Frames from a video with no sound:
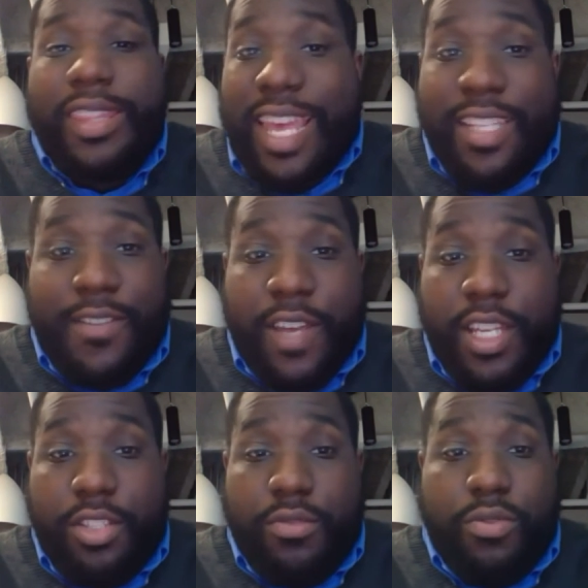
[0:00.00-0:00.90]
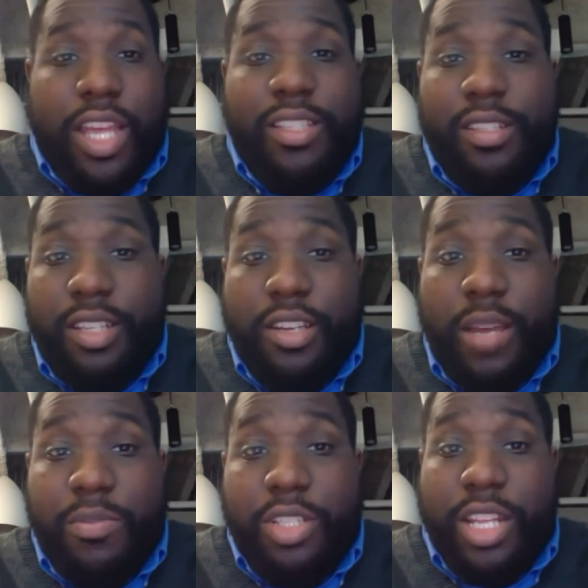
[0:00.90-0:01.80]
that's fine too. That's another
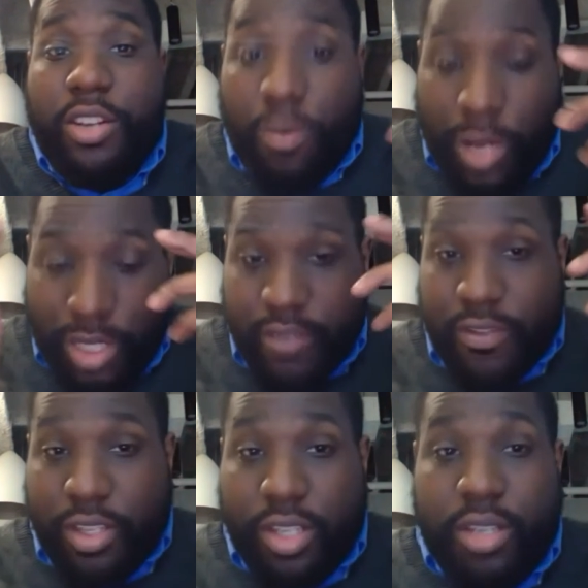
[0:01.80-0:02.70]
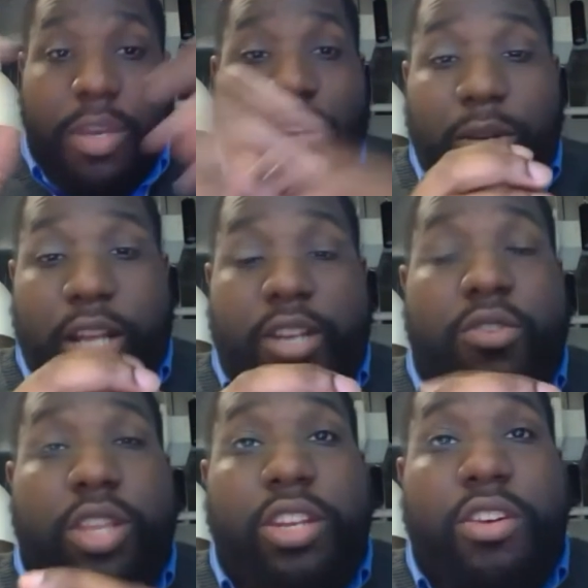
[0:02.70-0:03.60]
option that nobody's ever thinking about. But I
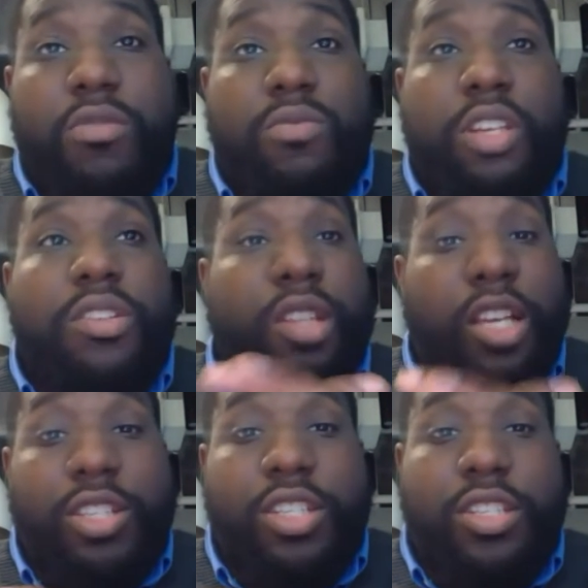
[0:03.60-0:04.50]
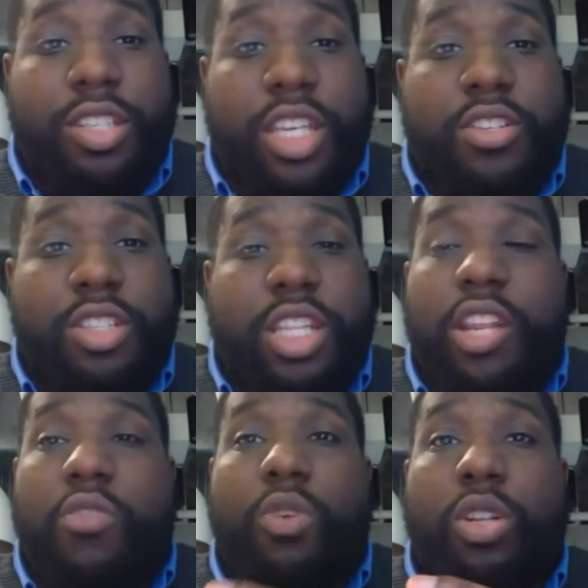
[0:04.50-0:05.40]
know they don't. They're the Los Angeles Lakers, and they
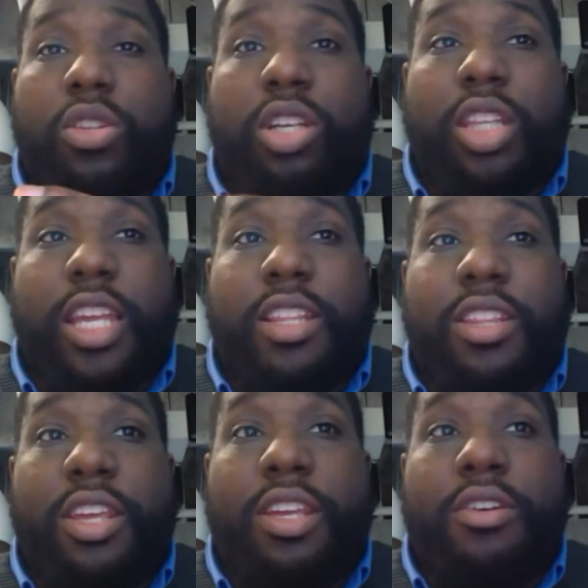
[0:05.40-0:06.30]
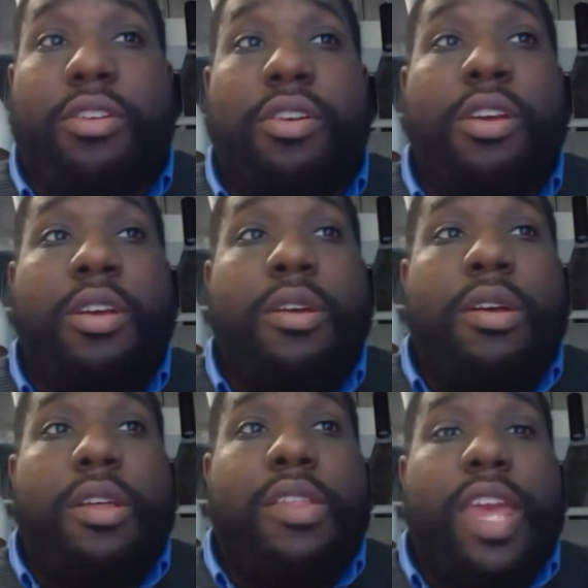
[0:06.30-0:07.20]
don't want to look like
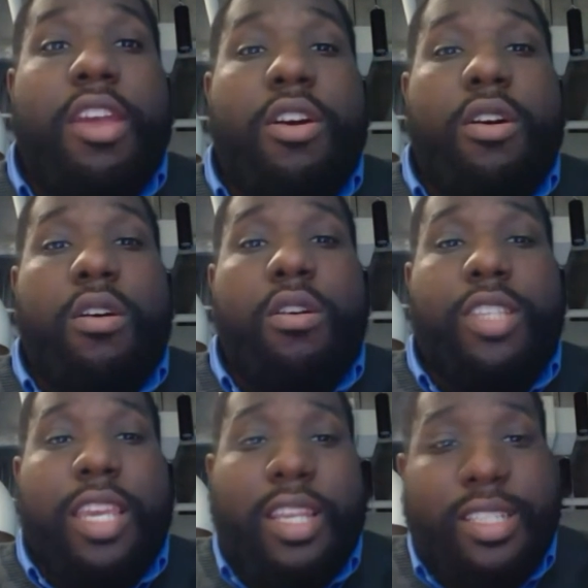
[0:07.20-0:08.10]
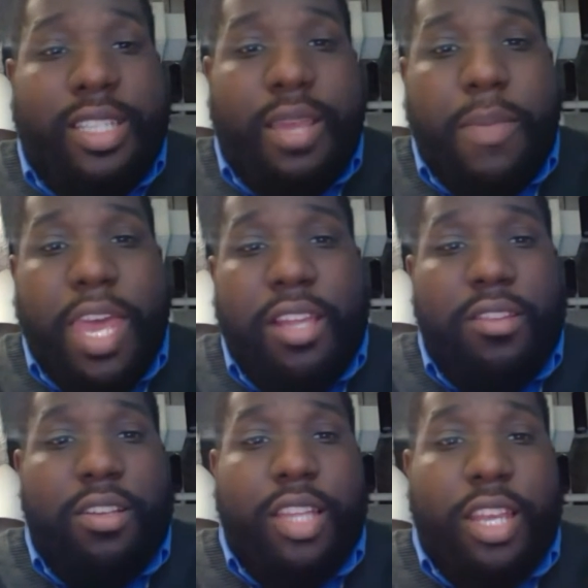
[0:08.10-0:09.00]
they are taking a step back and
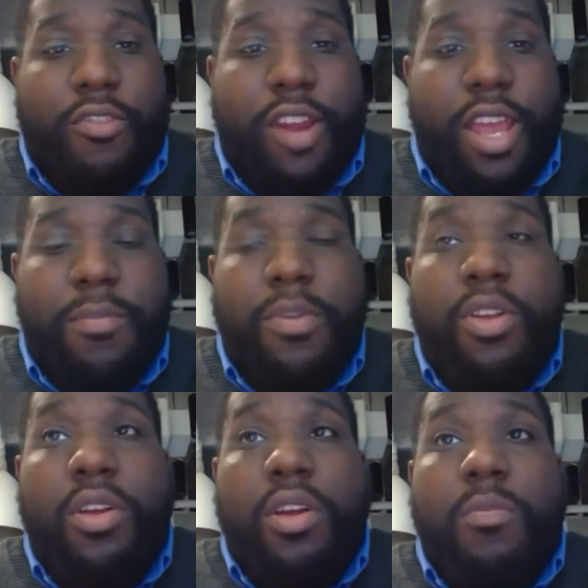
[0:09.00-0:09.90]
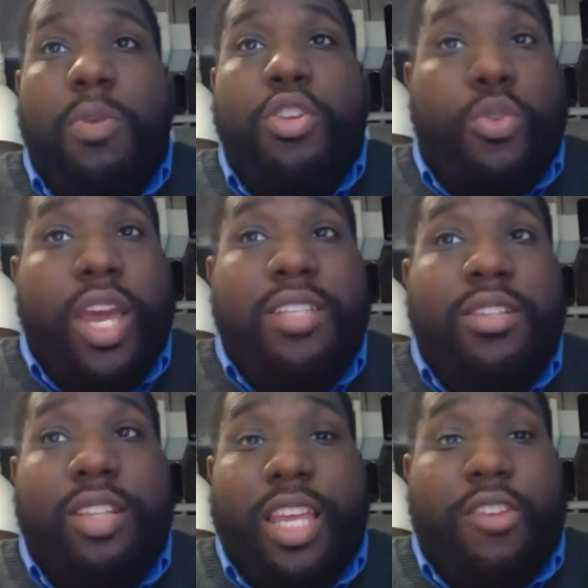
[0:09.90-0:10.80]
looking like crap. But you guys
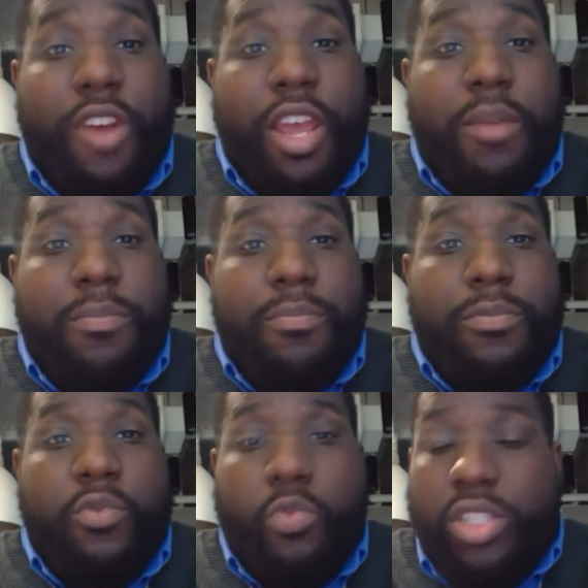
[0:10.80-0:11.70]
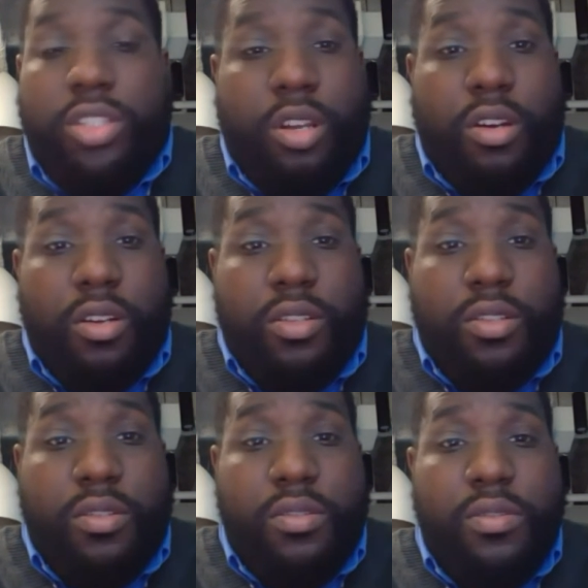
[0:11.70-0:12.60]
look like crap with
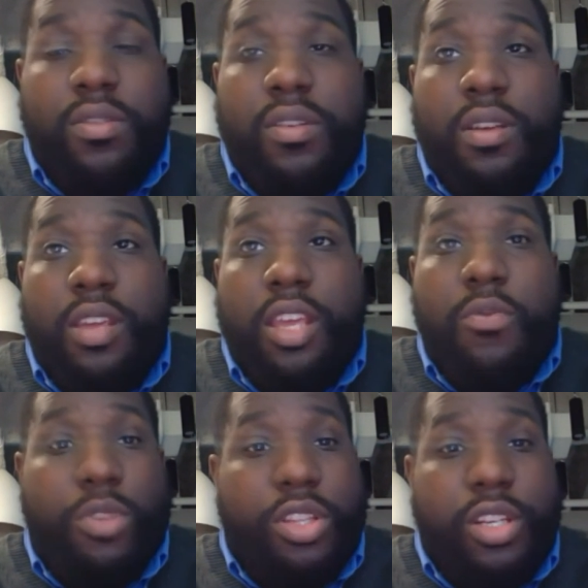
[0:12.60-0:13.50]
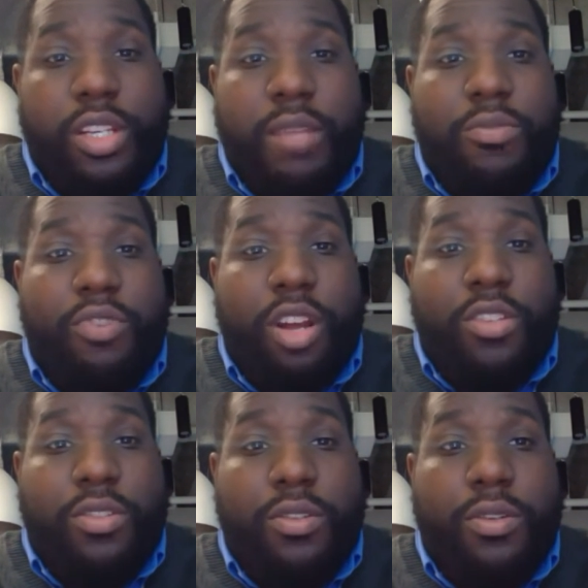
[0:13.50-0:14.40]
stars and with an inept
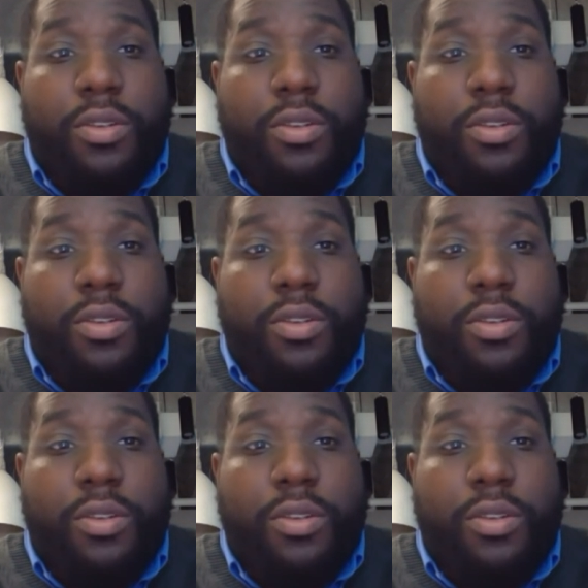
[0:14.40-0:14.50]
roster.